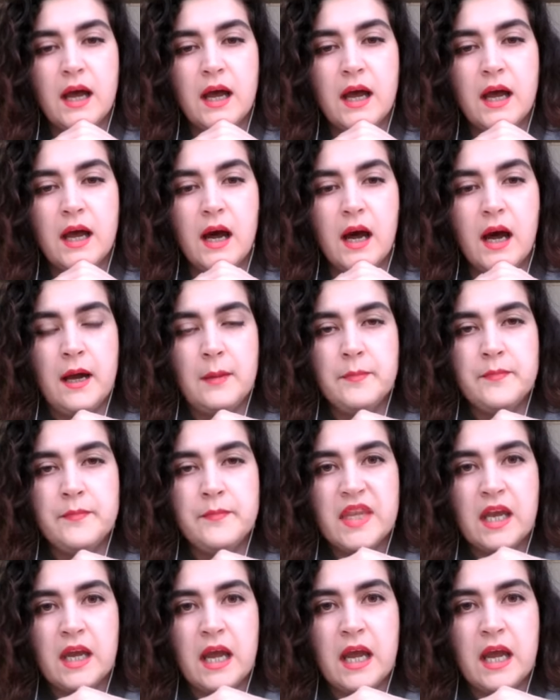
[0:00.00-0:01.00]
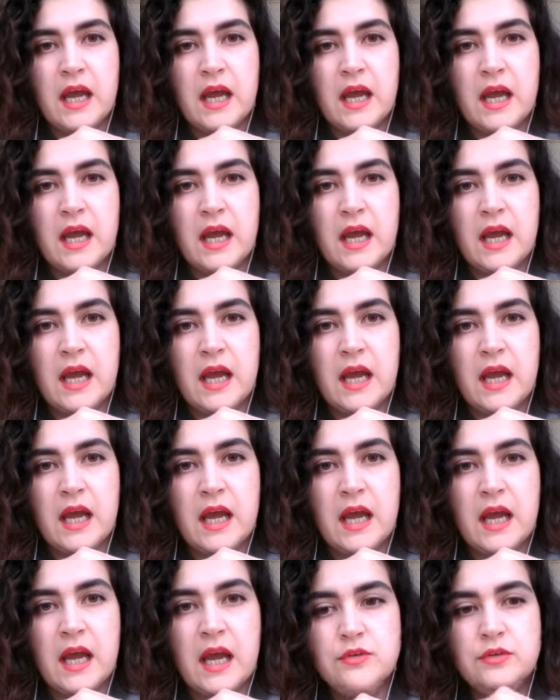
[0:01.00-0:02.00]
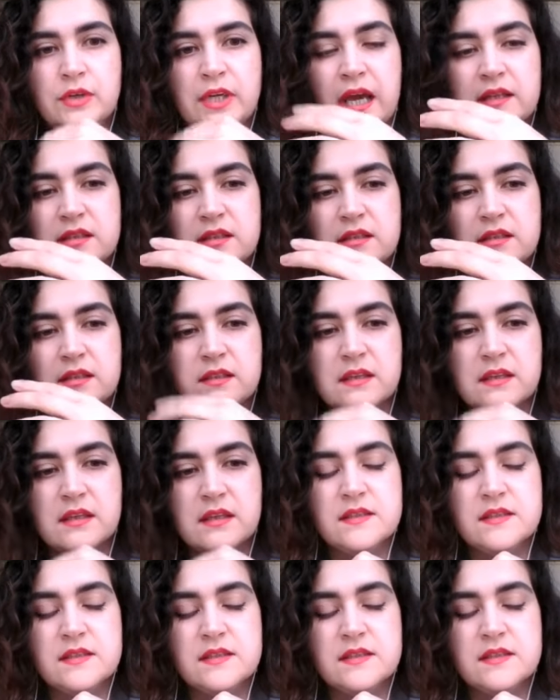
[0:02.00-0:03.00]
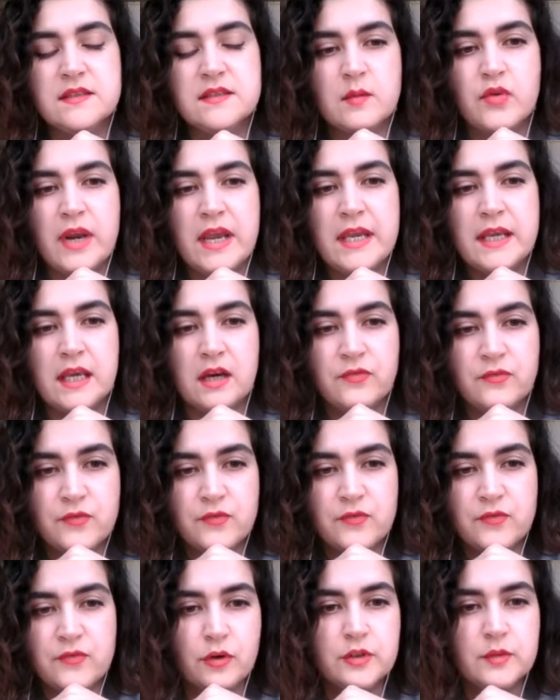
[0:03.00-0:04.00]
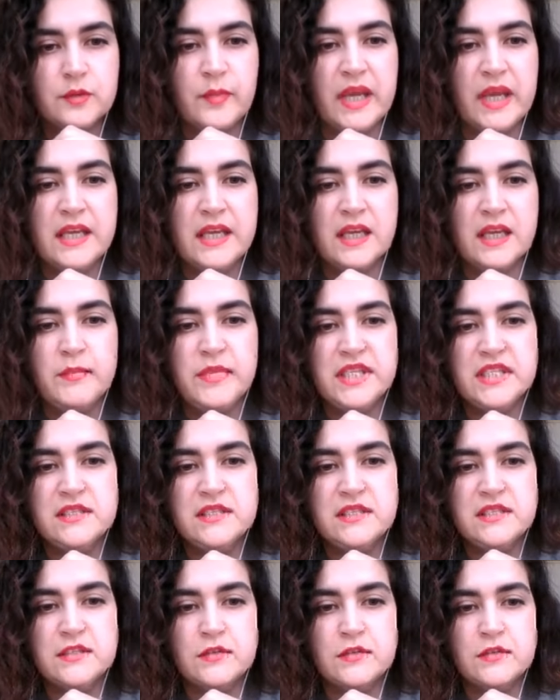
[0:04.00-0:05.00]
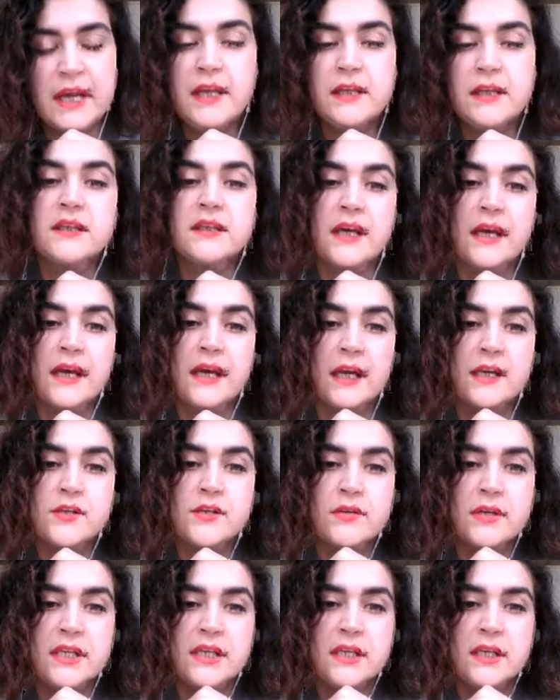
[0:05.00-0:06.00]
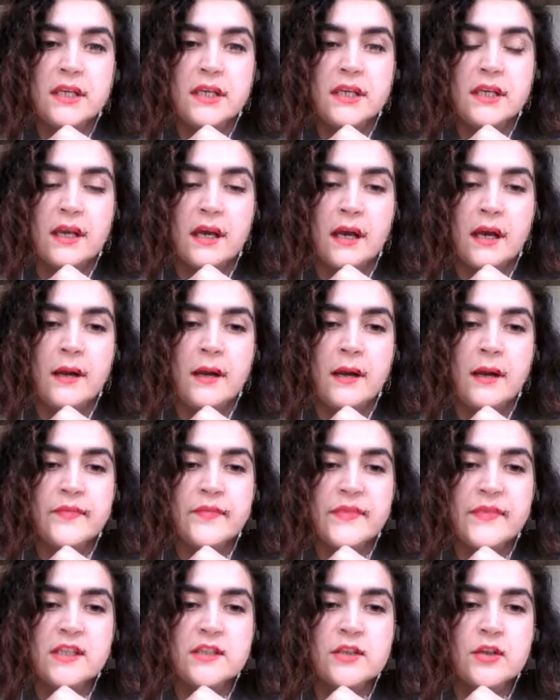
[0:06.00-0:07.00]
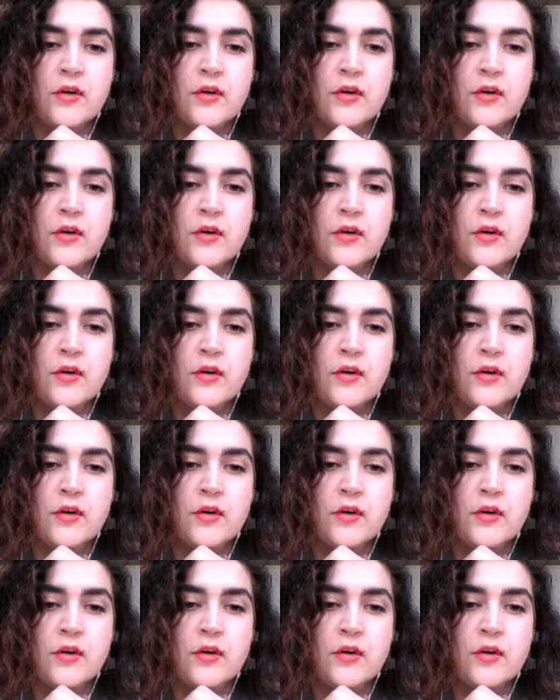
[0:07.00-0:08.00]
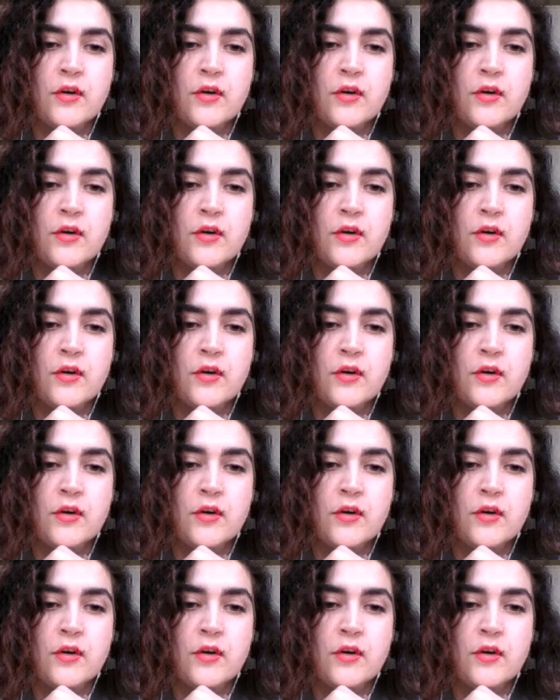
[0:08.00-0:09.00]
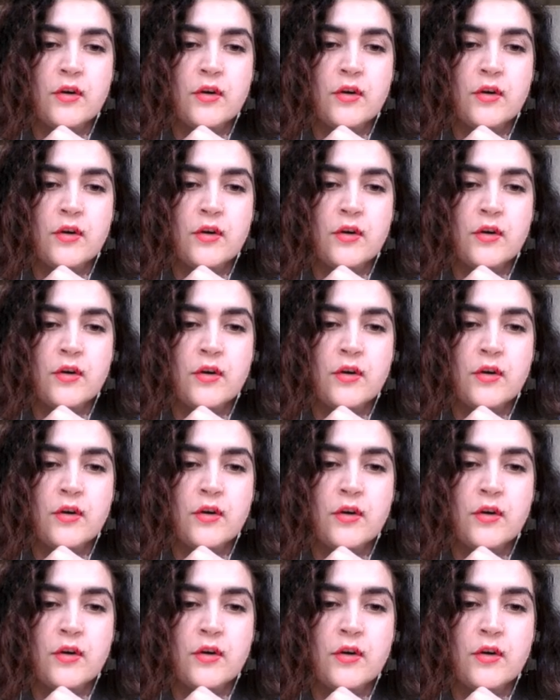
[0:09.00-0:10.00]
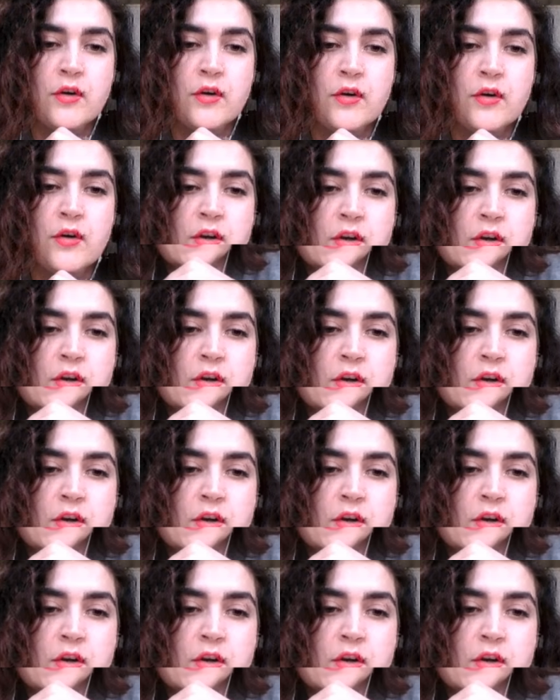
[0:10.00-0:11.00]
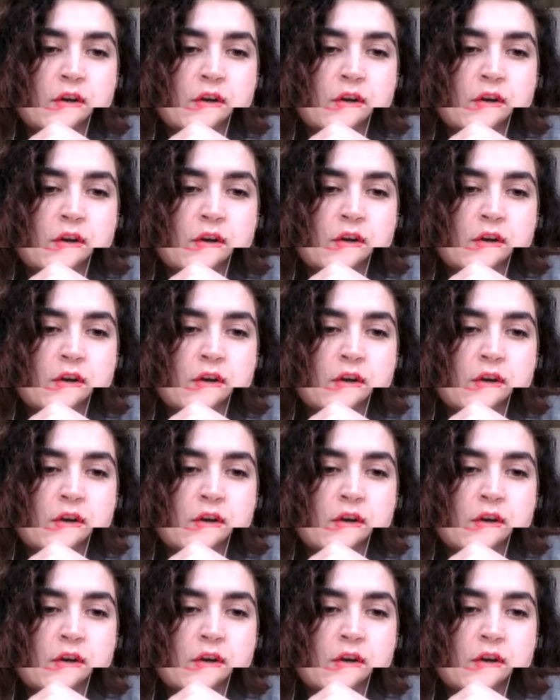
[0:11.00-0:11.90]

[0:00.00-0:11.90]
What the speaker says: How do you get this break of not paying a business rate? Actually, it's going to be reflected in the April